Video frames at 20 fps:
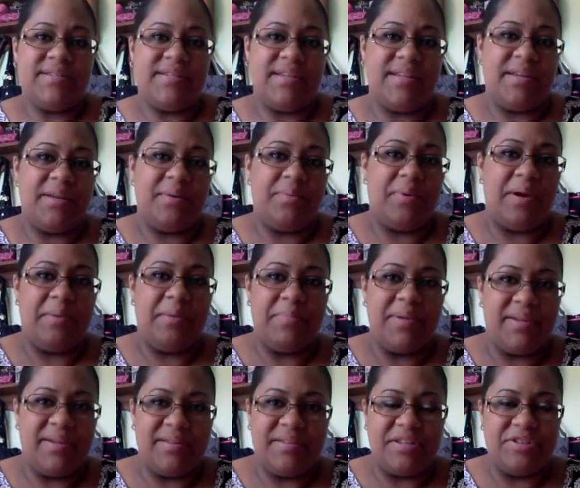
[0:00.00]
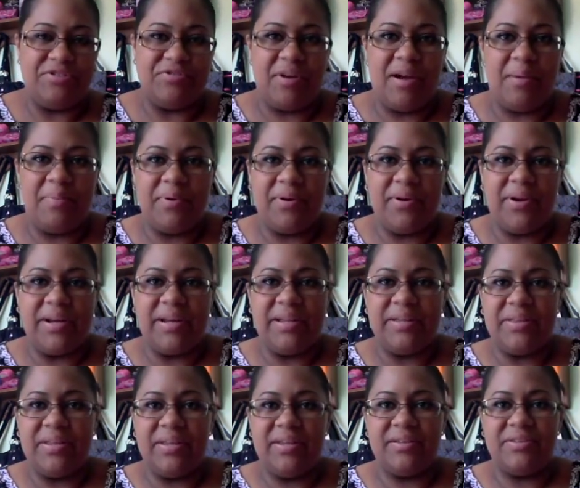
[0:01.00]
they didn't want me to drop her or
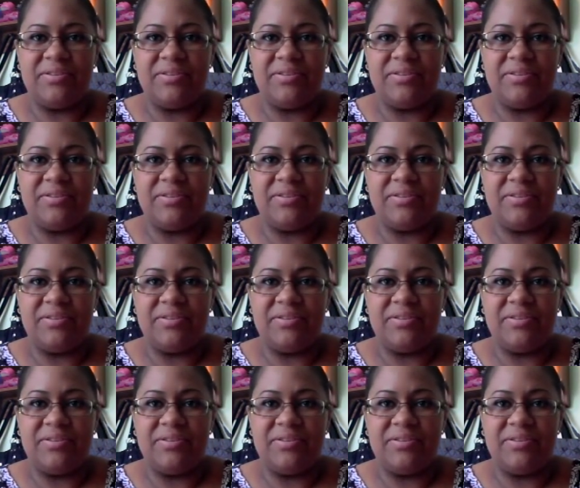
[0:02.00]
anything.